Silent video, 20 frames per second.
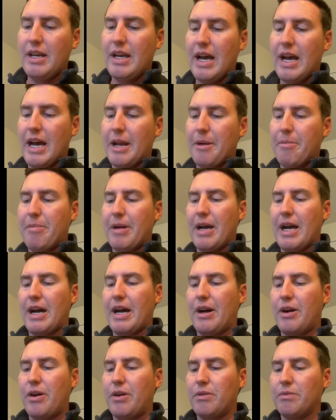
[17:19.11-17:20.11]
at
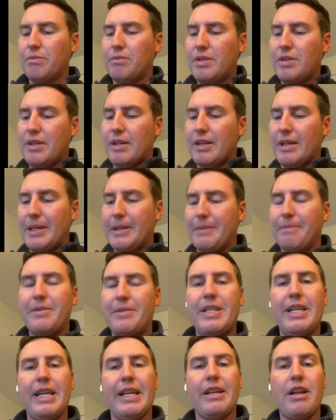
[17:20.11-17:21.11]
about
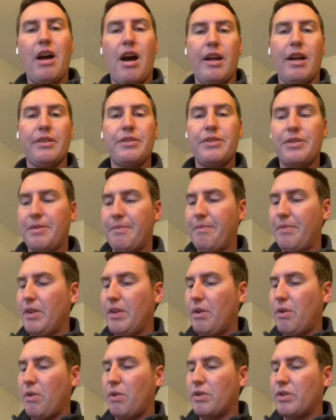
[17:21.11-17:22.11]
10 knots
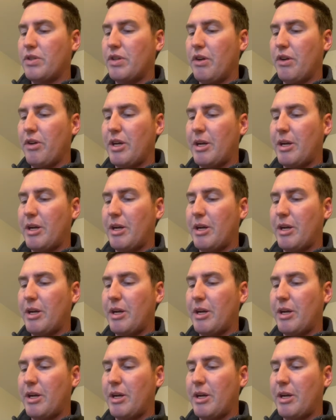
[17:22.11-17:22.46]
or so.